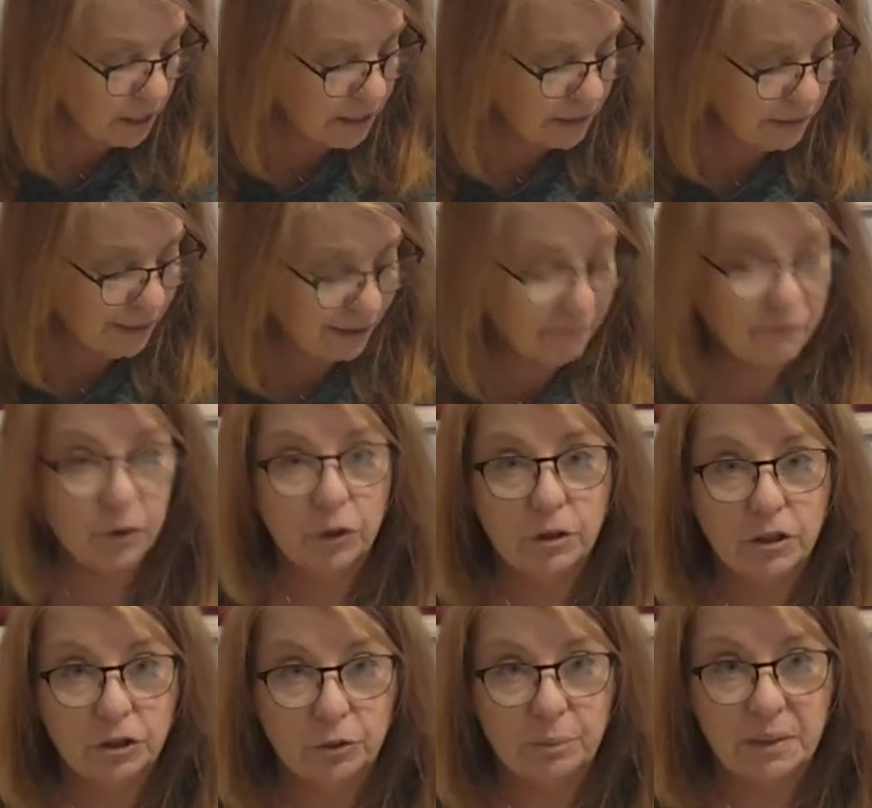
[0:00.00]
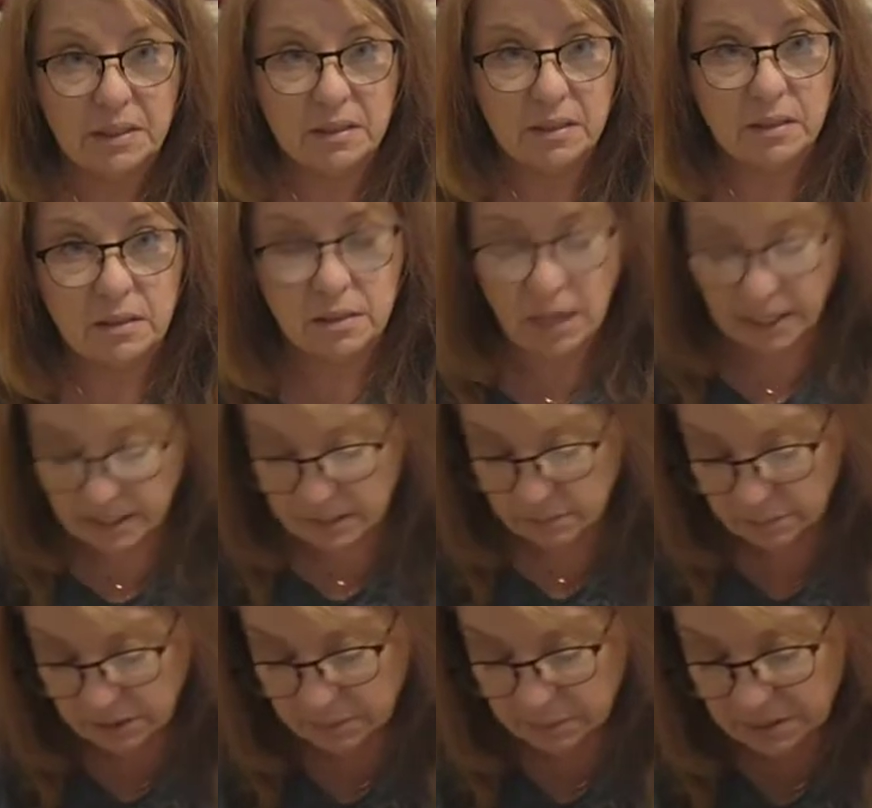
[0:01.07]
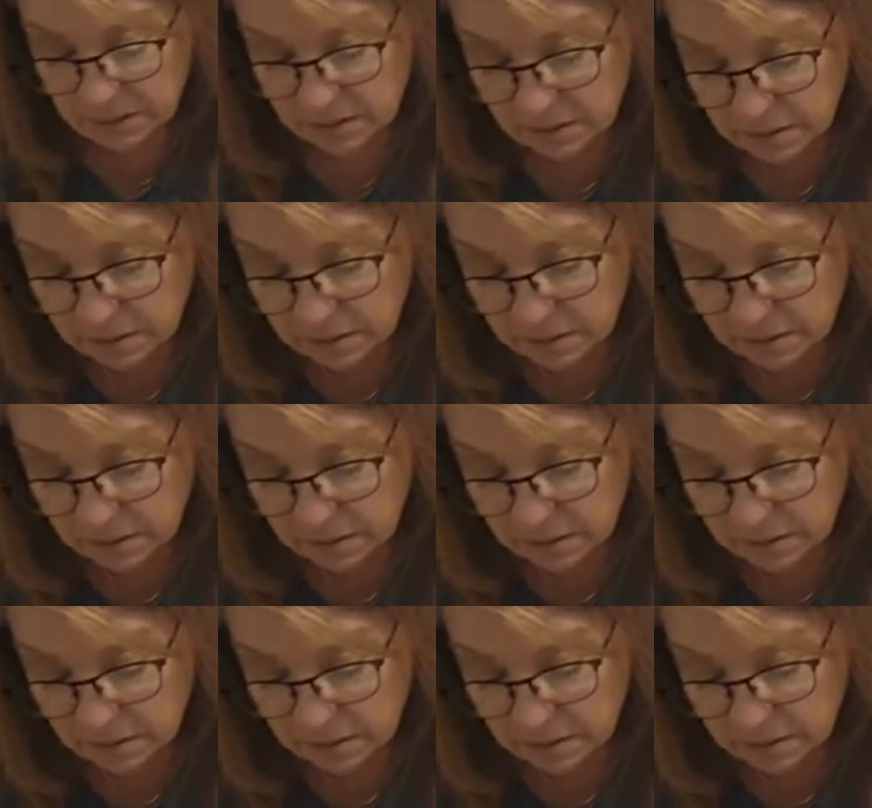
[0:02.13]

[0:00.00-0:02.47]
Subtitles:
like furniture pieces, nice big pieces.